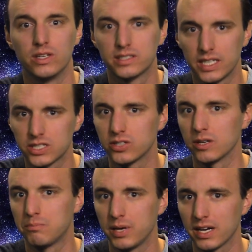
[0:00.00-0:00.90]
to
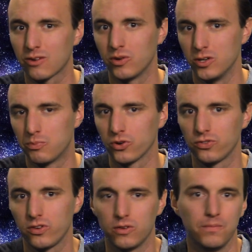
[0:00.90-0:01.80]
intentionally pick what you
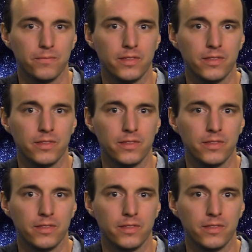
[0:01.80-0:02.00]
pursue?